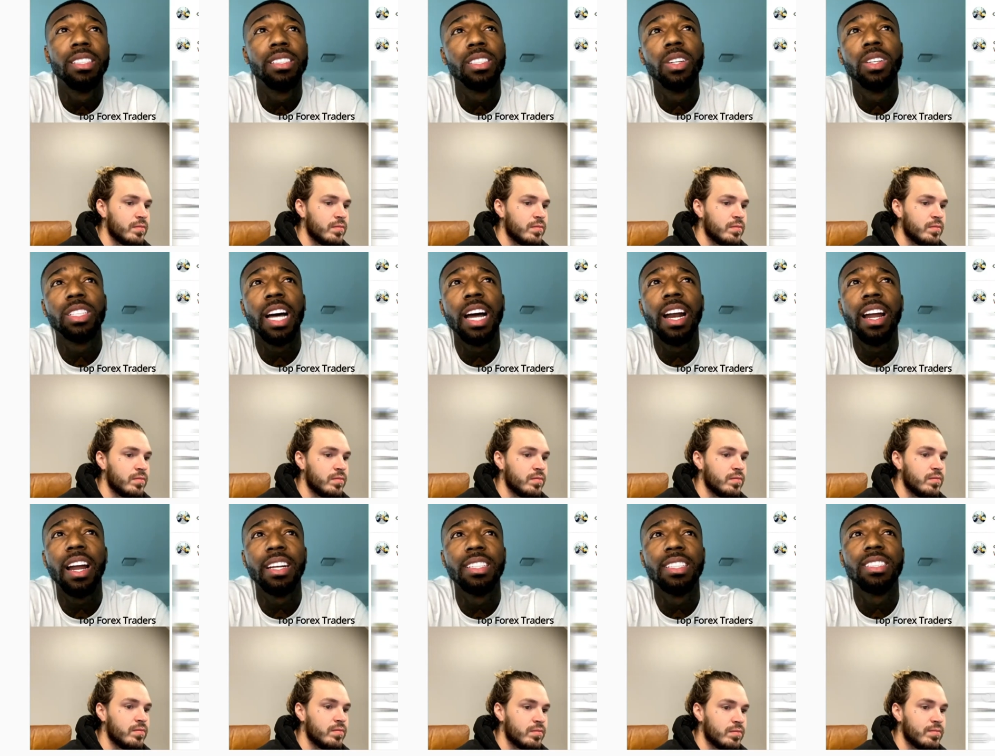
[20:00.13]
Speaker 1: So just kind of
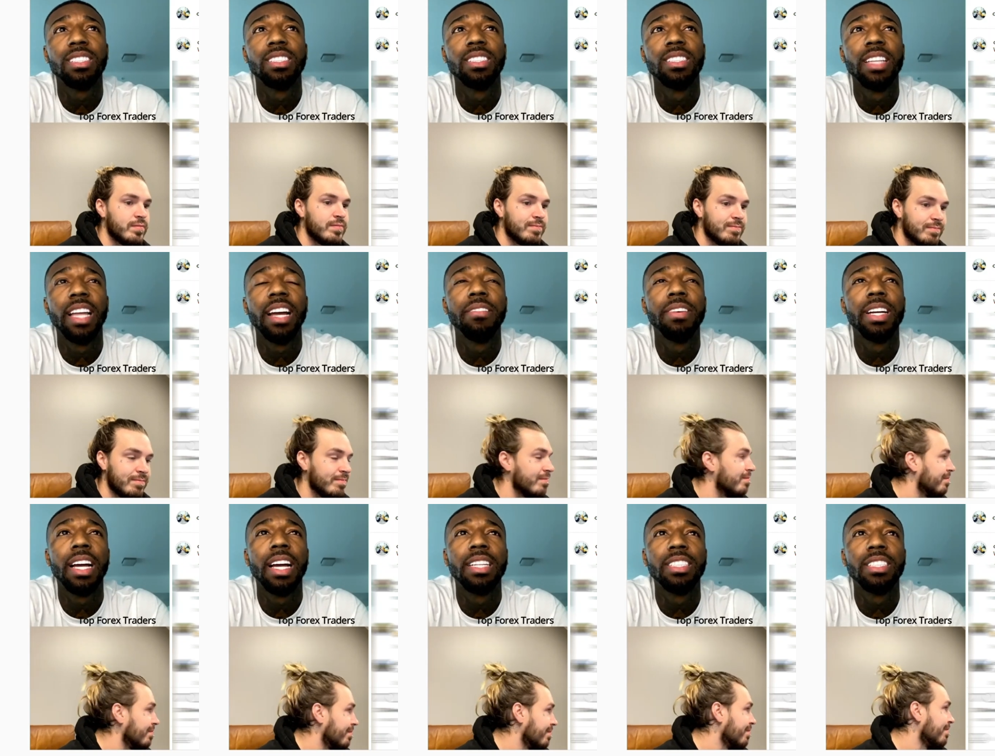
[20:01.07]
like just think of it
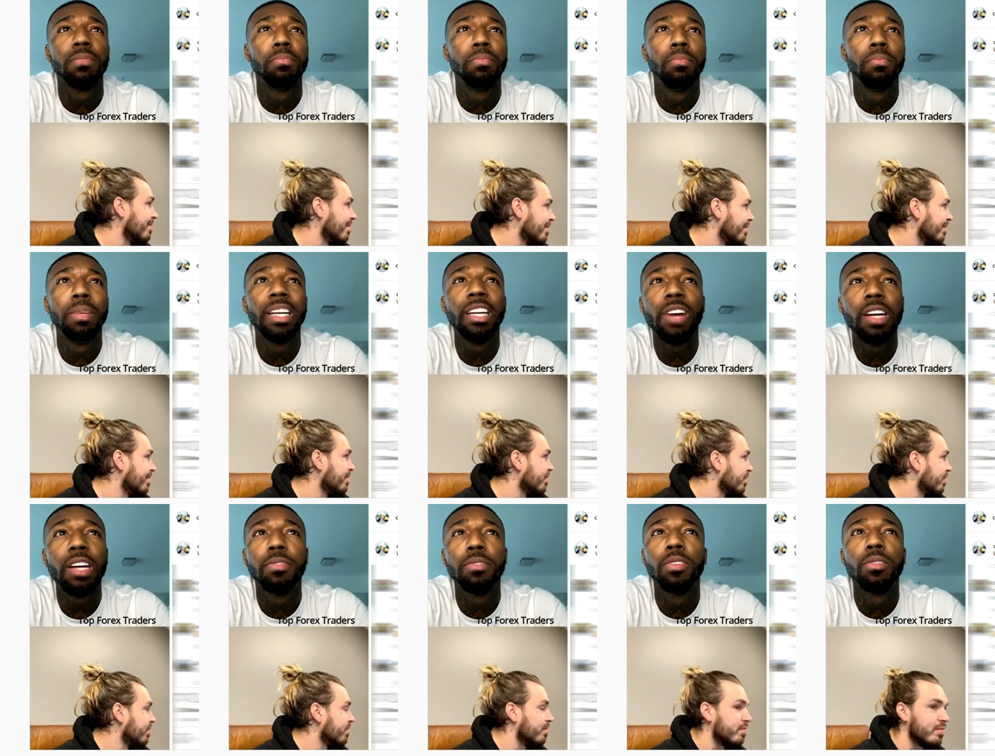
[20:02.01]
as just be
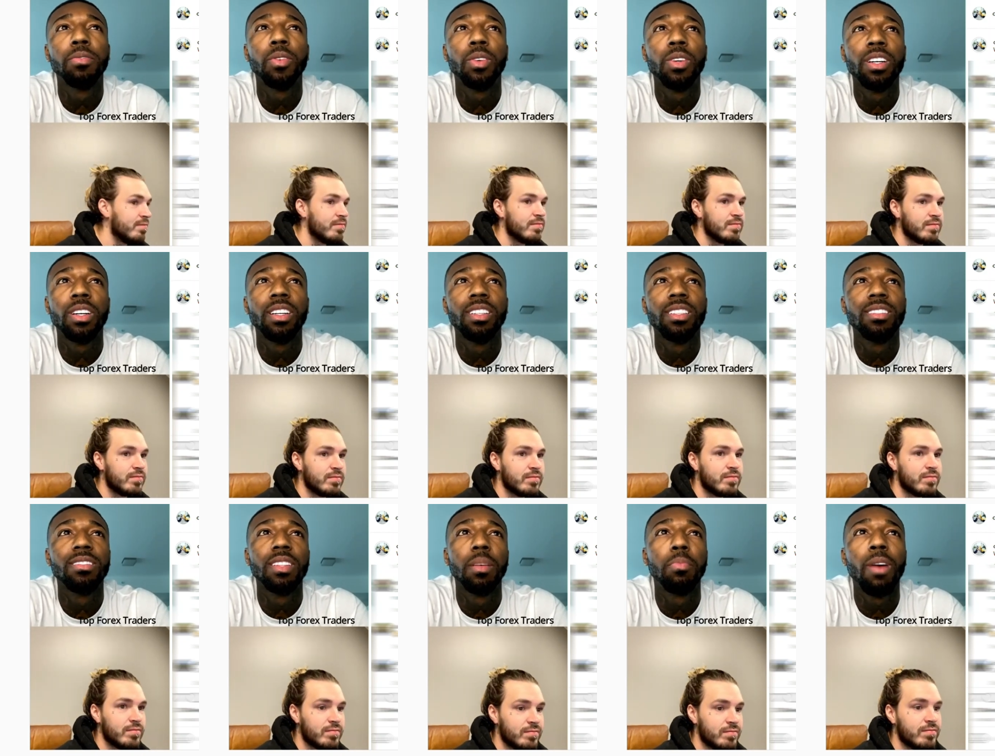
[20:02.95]
grateful for
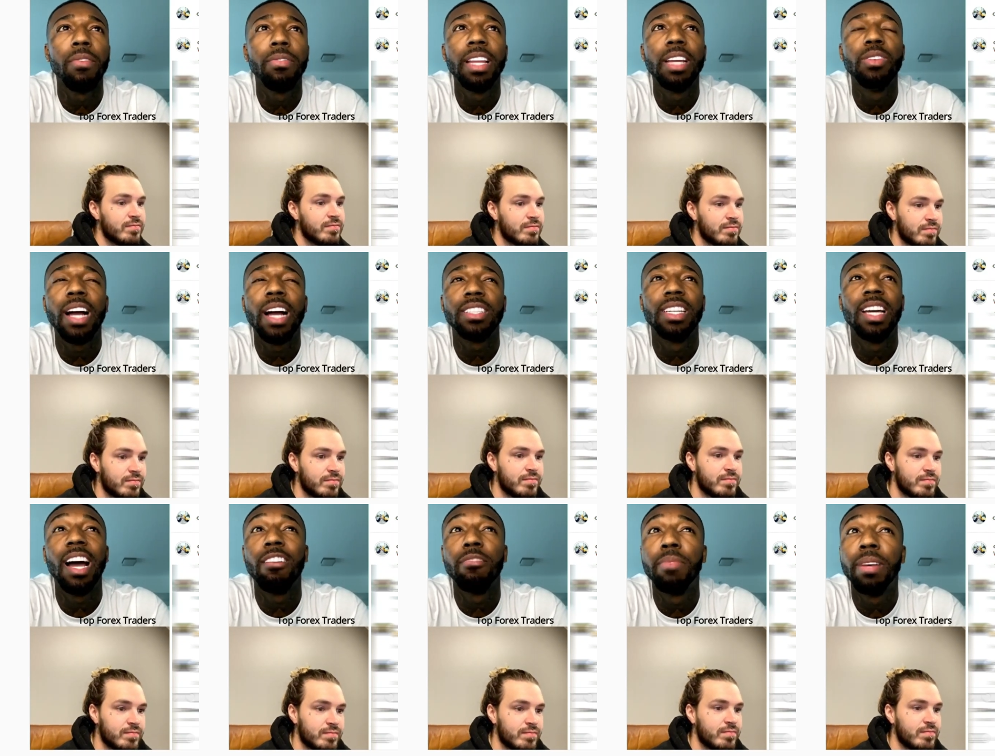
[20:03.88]
the profit that you actually
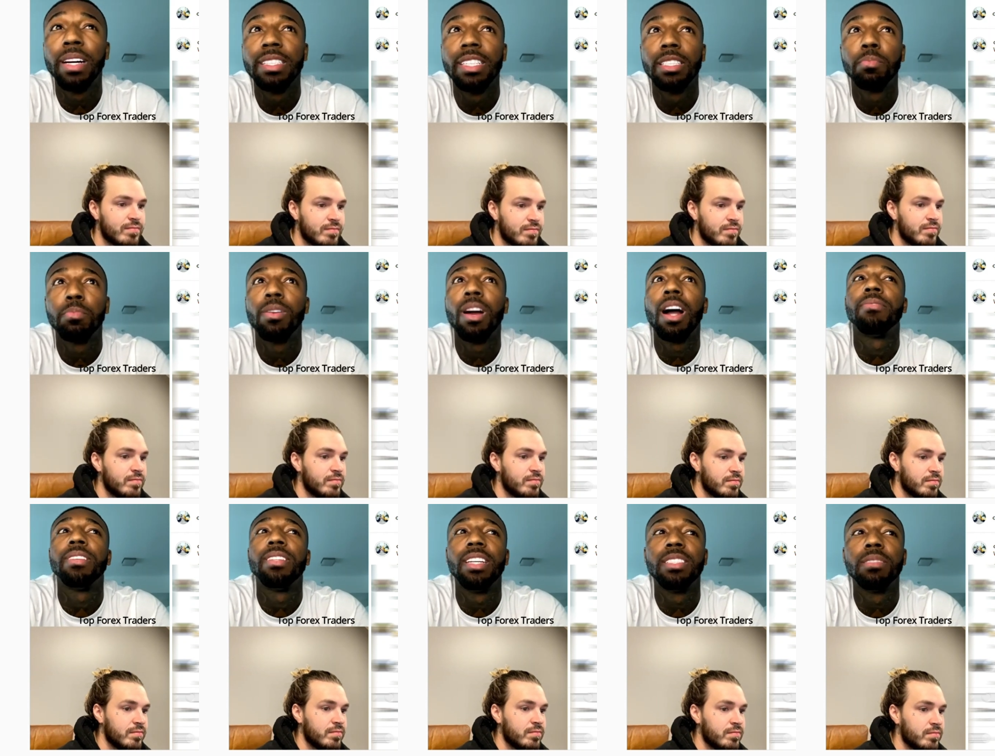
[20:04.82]
have because it's
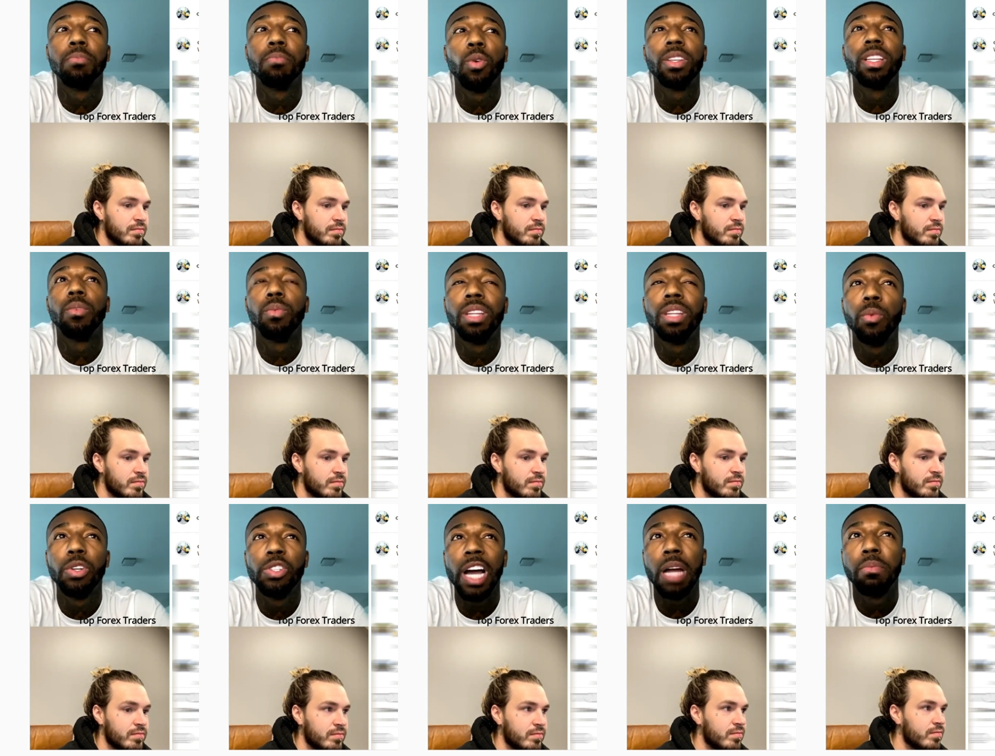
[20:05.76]
profit. It's more than, than
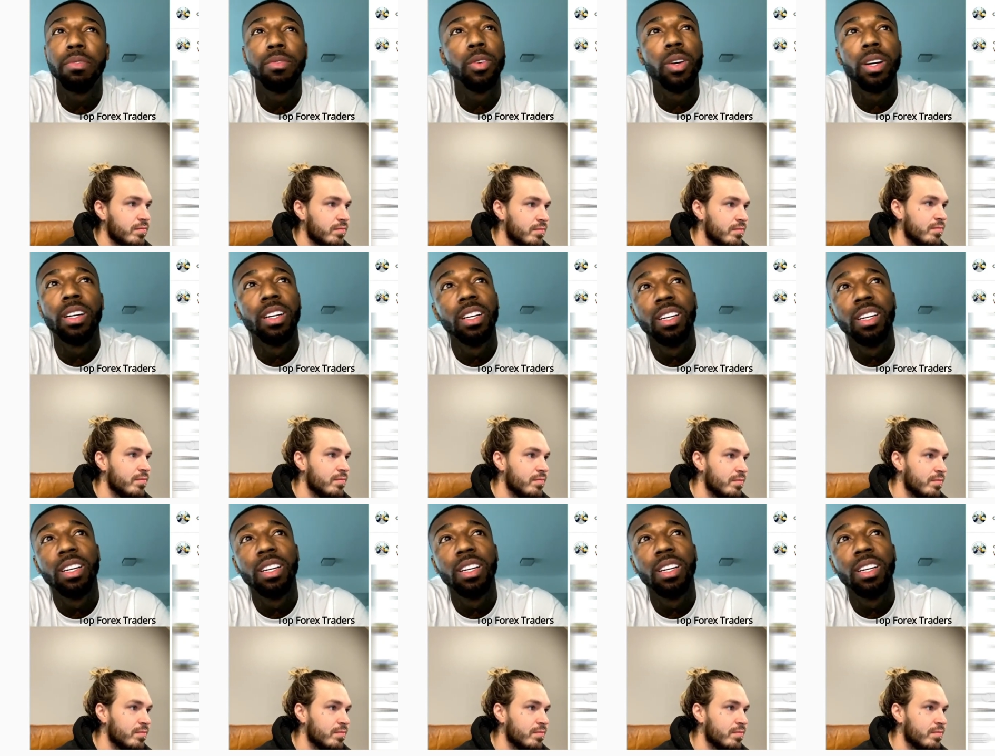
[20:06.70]
what you had before.